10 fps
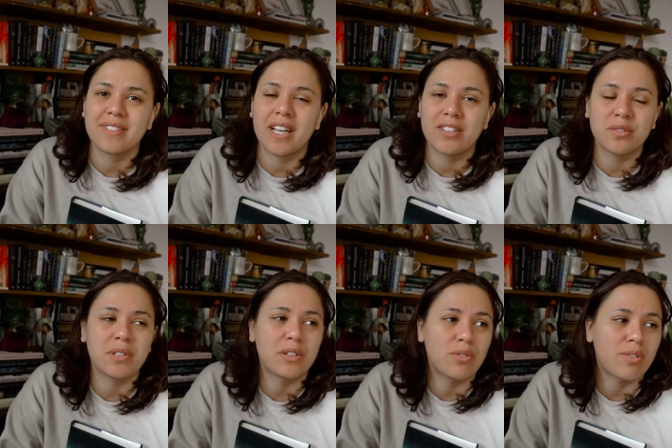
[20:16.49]
I just
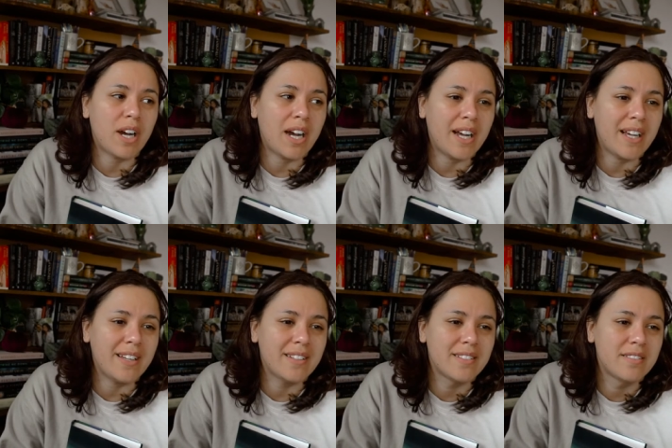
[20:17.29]
want to
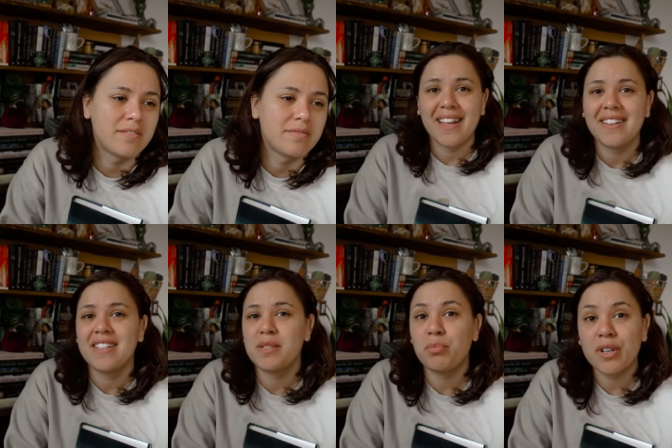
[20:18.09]
cry.
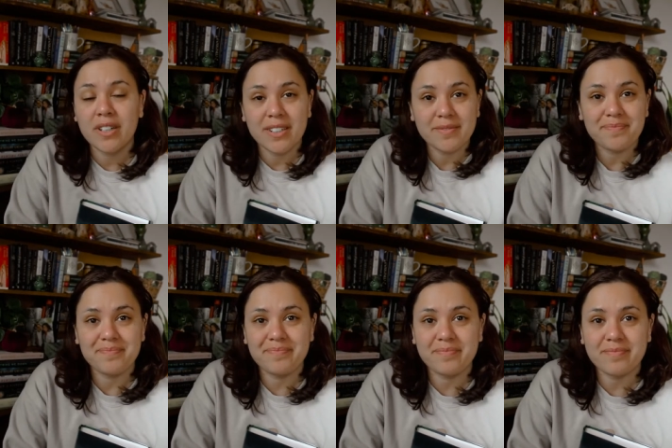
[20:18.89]
This book
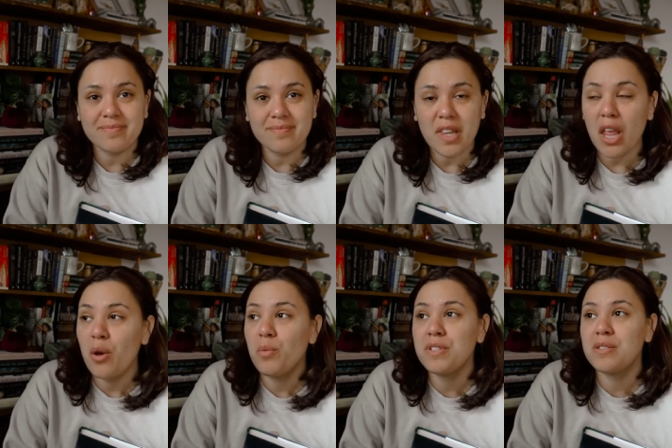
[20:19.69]

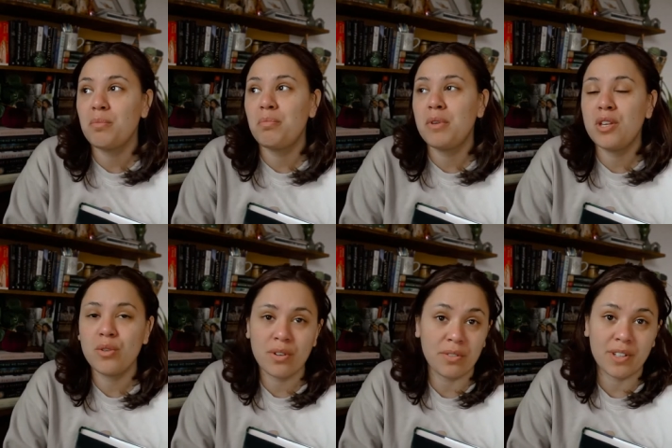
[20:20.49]
was
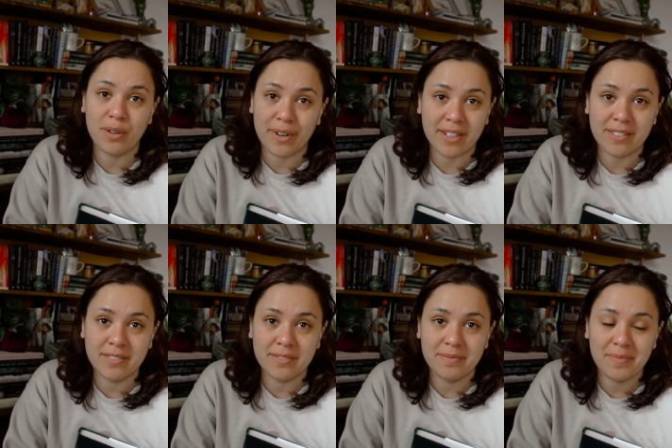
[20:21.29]
beautifully
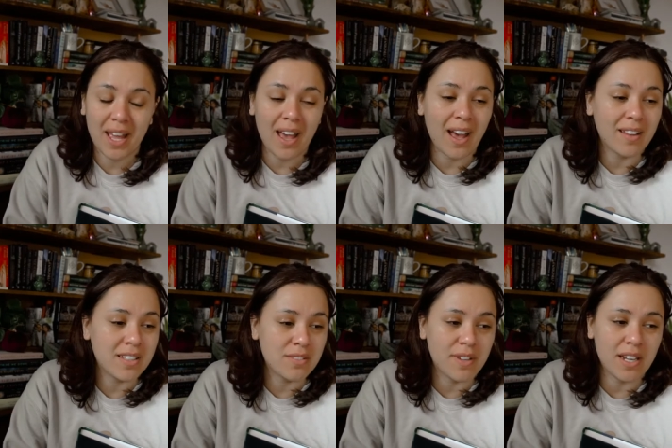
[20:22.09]
written.
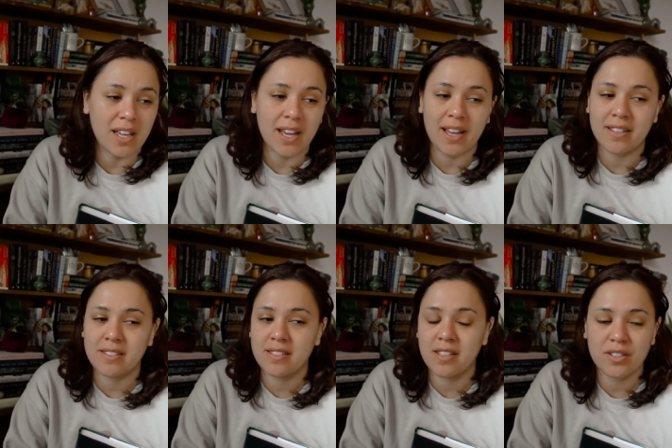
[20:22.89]
Alice Feeney
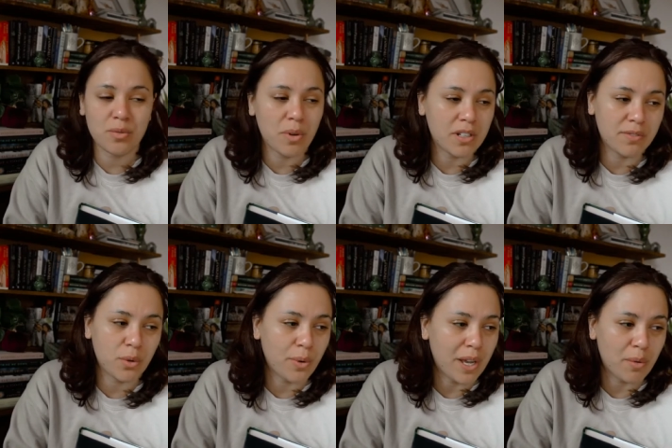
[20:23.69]
has such a
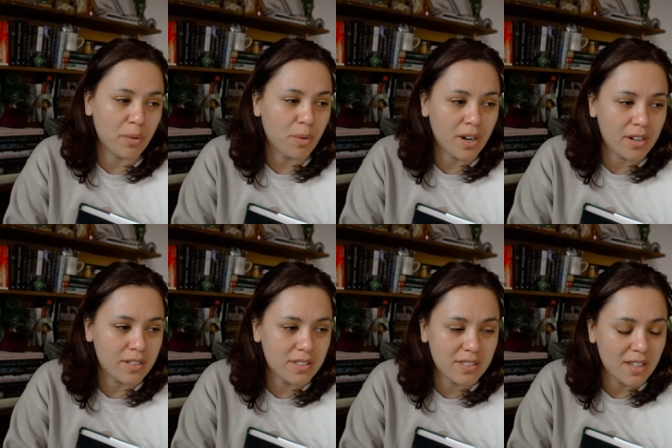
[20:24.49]
wonderful way with
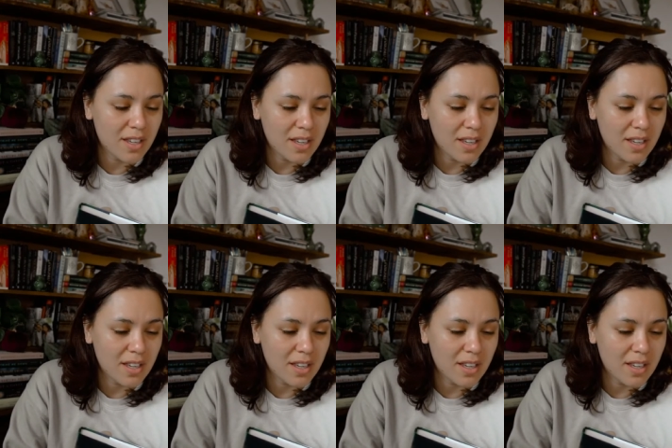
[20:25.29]
words.